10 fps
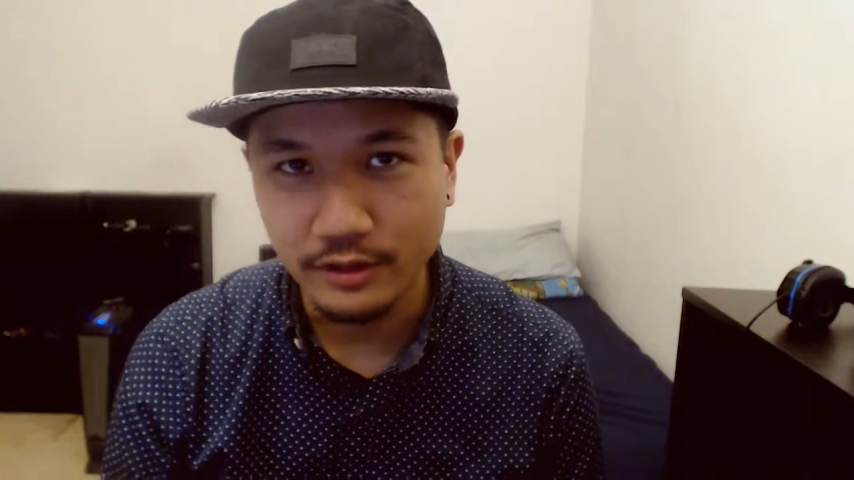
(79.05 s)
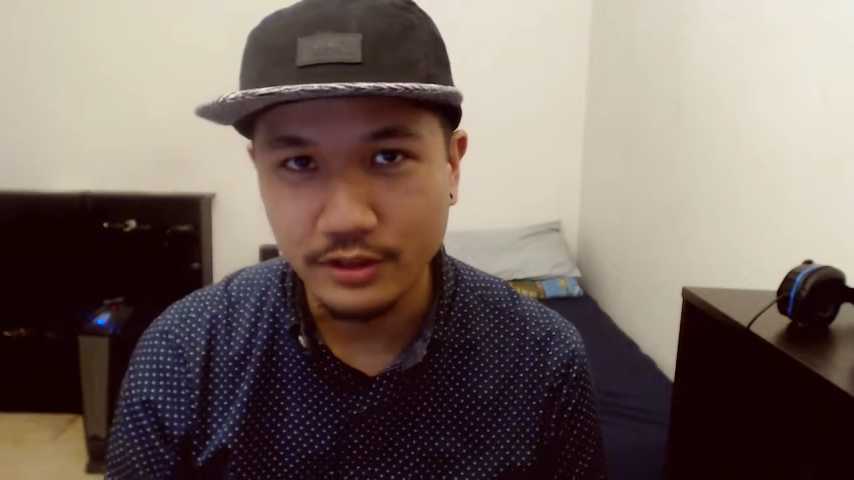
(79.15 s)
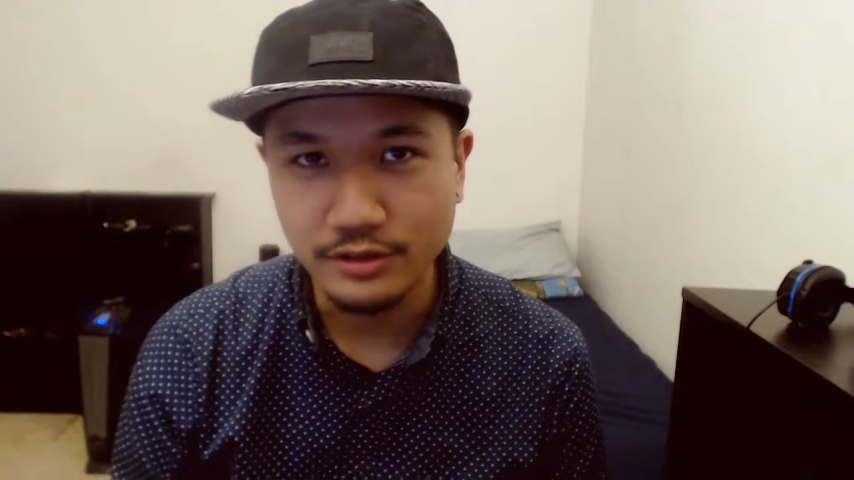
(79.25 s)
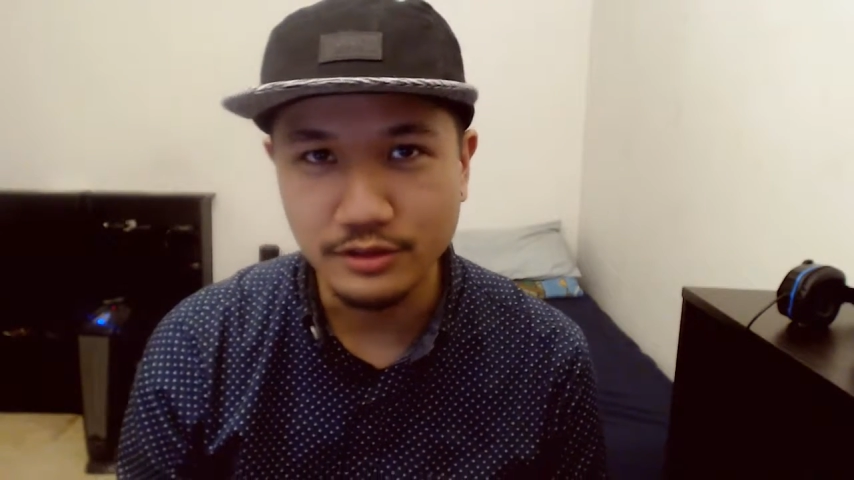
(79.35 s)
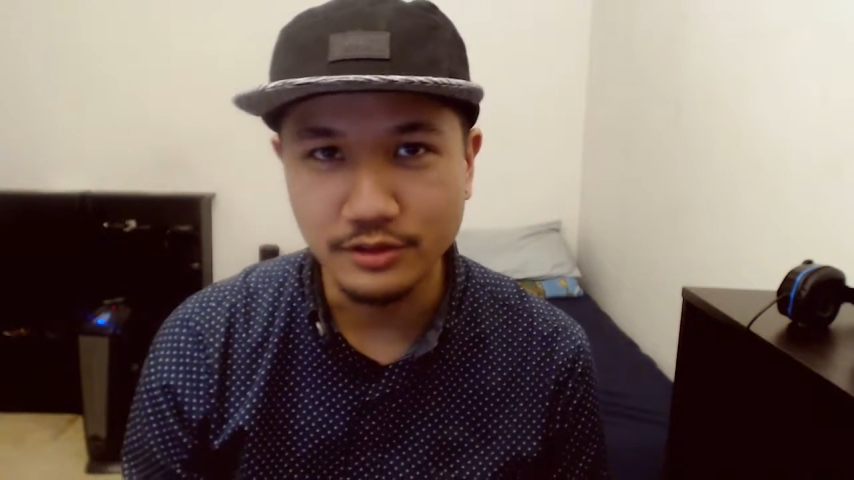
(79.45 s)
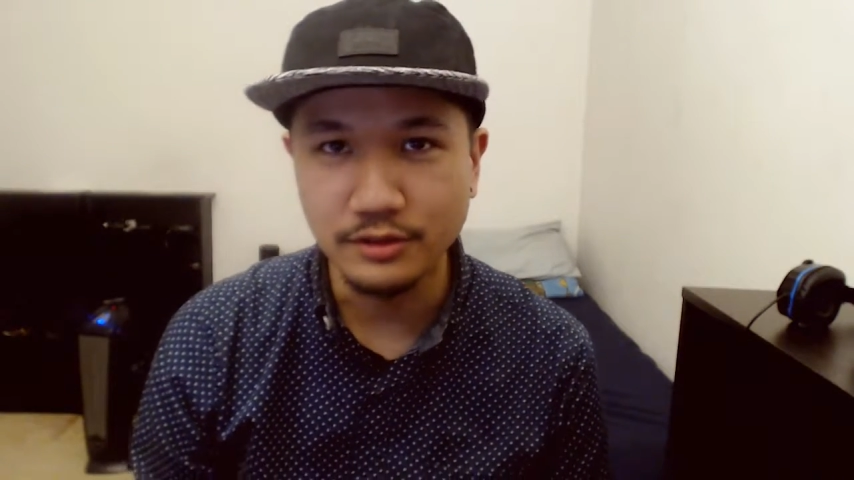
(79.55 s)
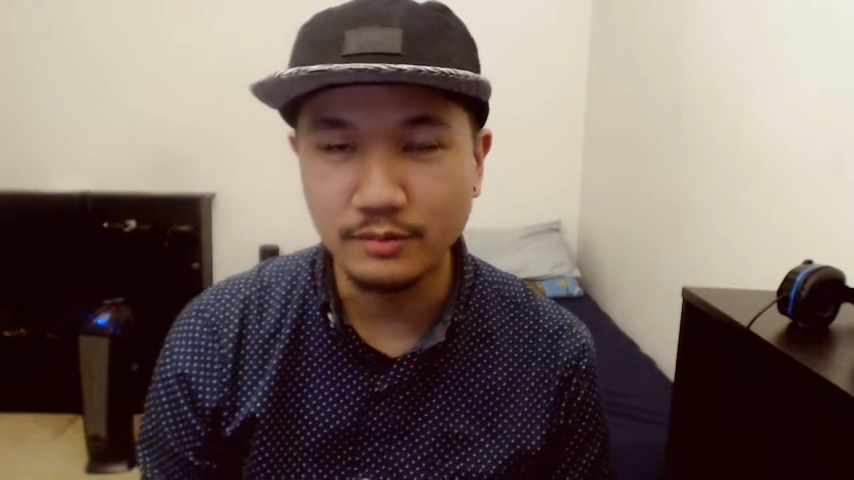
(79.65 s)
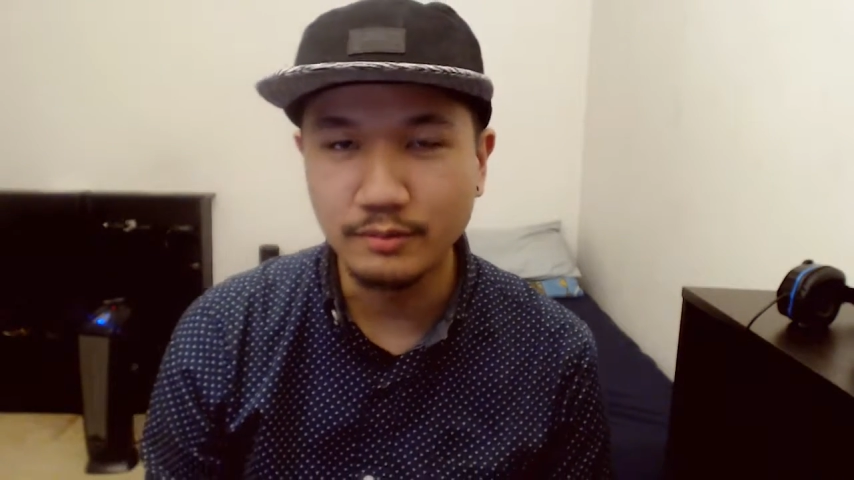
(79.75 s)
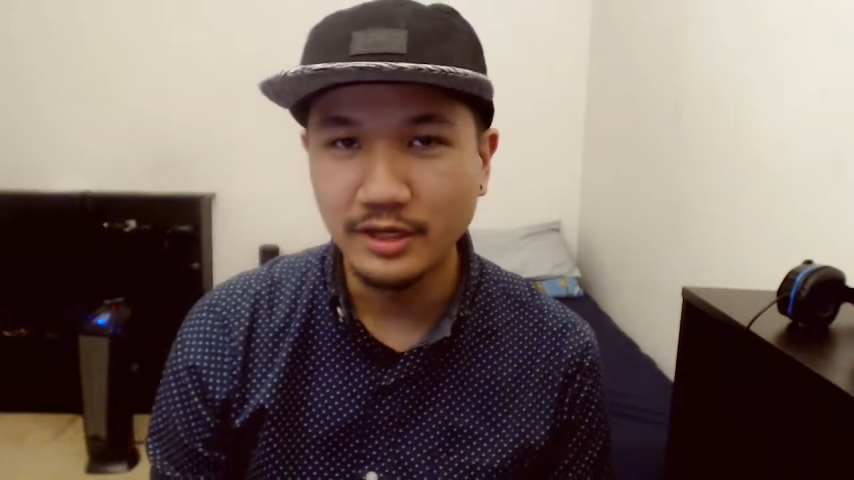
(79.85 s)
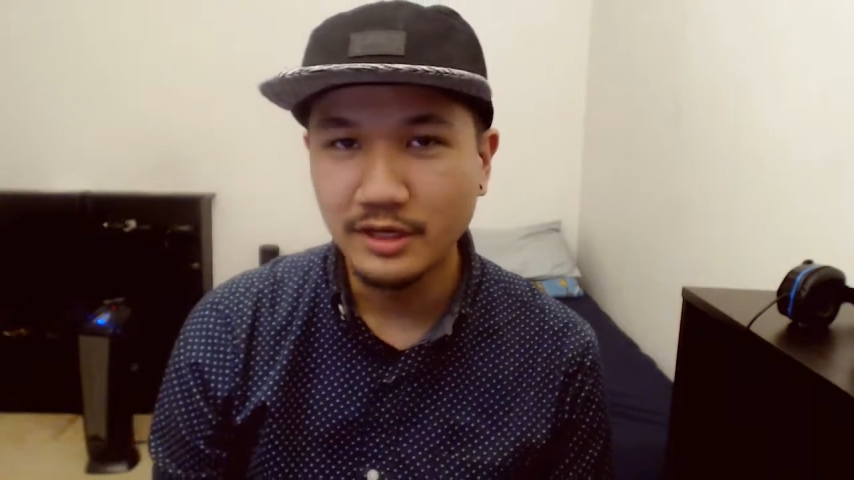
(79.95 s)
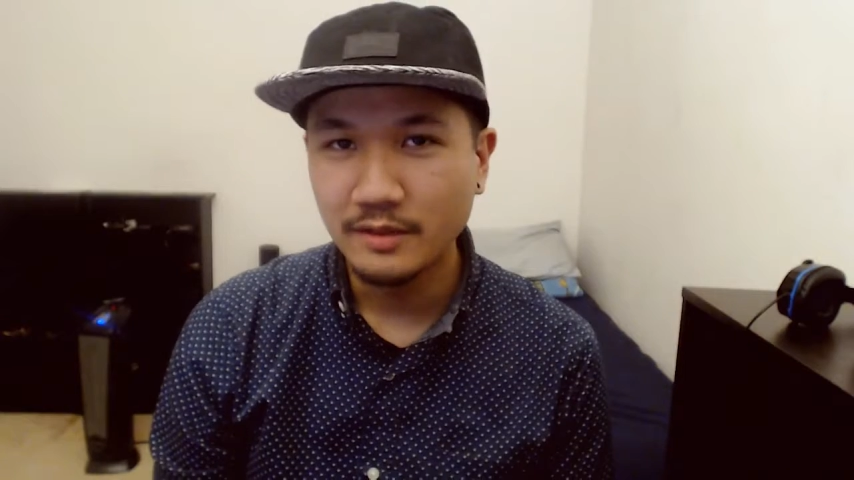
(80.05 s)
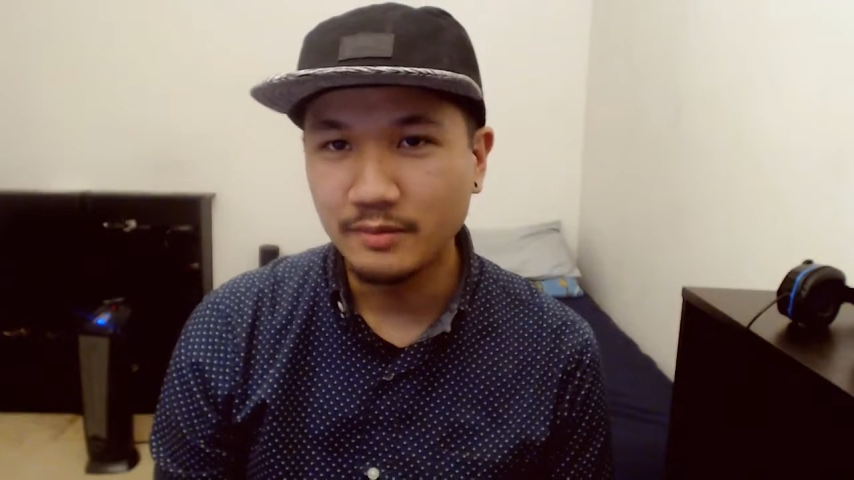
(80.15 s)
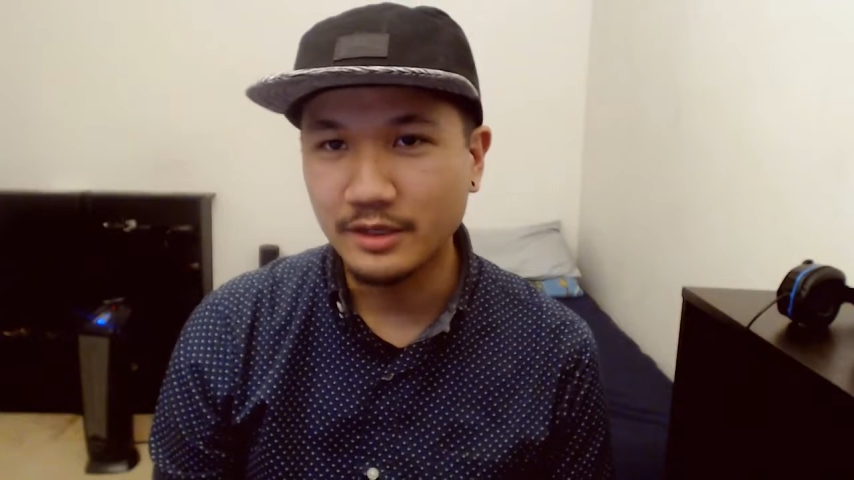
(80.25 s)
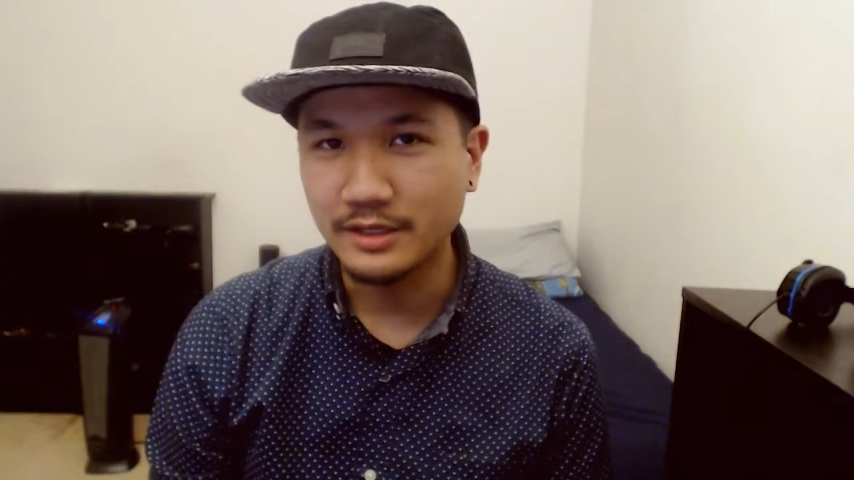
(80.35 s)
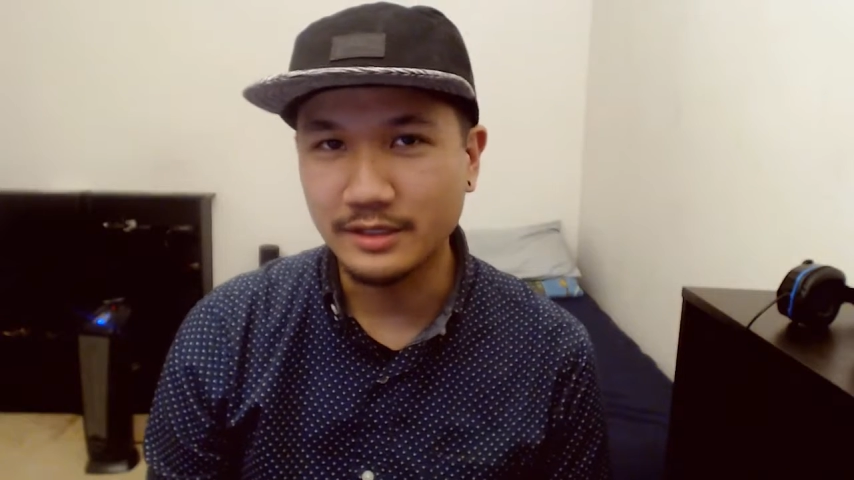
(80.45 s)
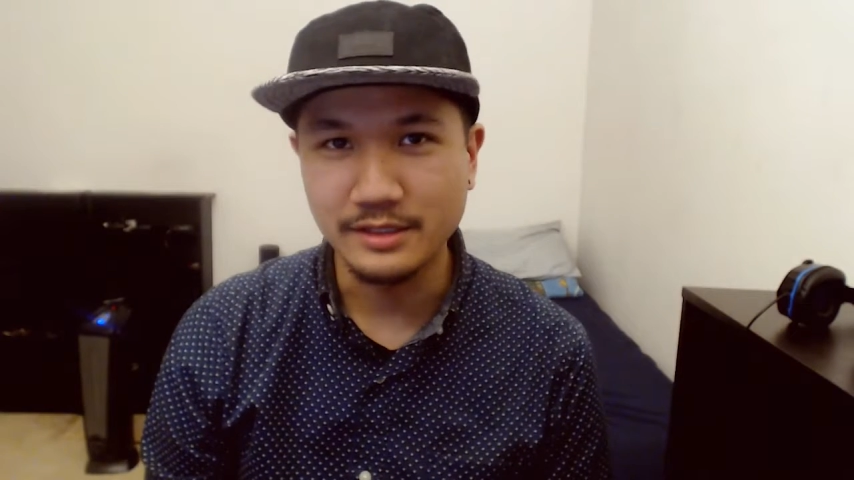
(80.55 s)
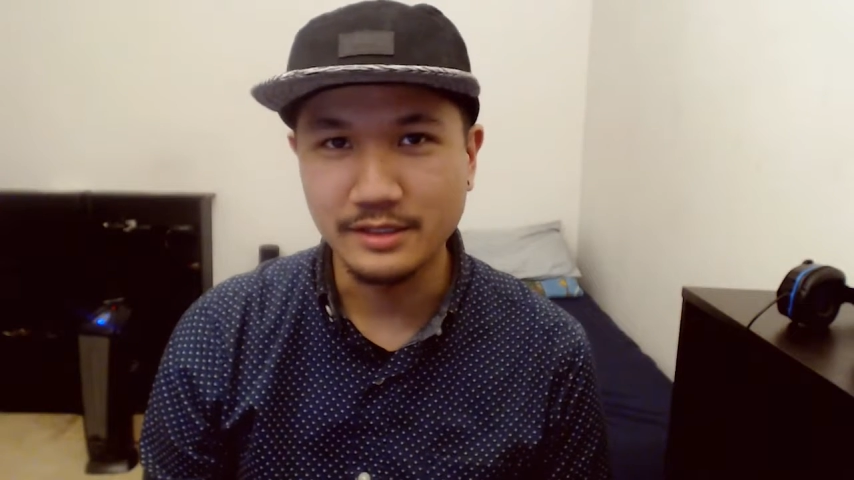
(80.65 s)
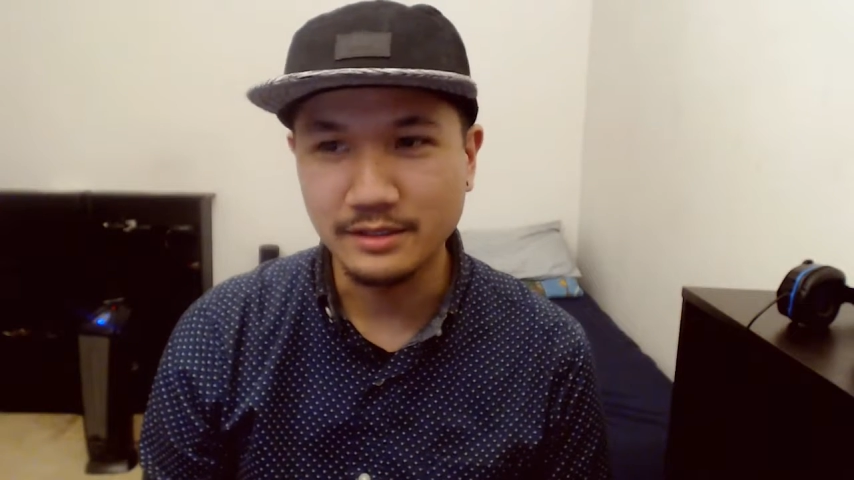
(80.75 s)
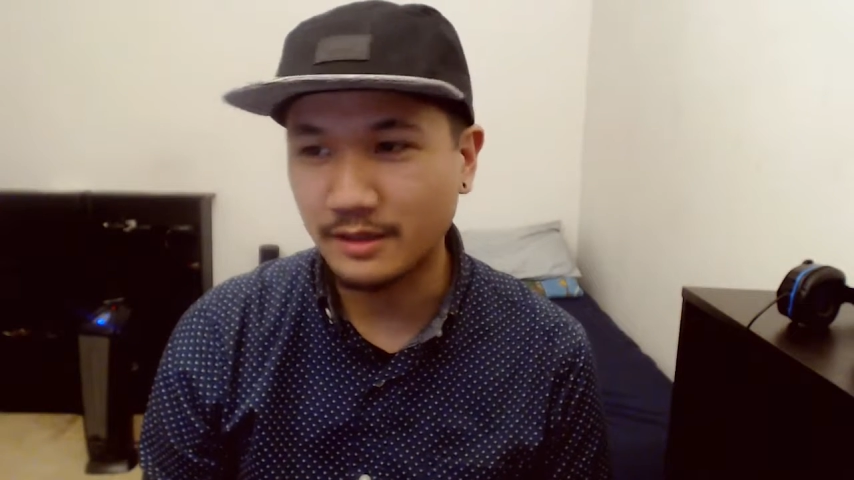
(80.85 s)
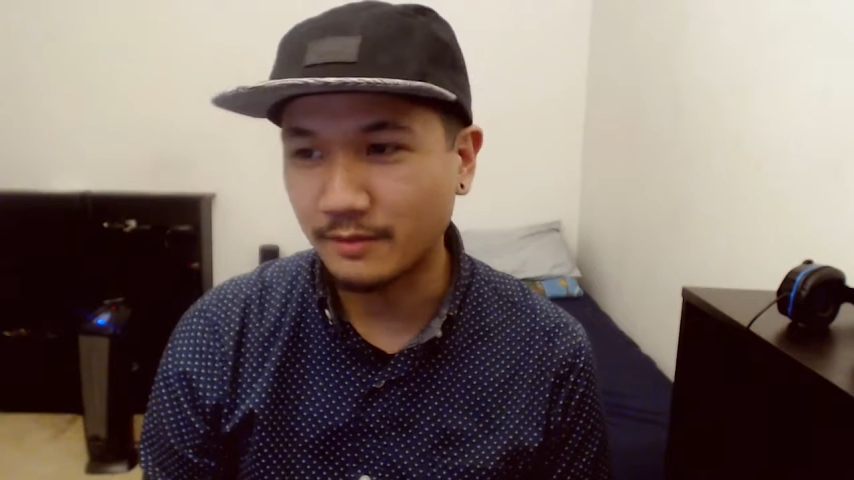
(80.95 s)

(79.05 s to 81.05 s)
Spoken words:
YouTube because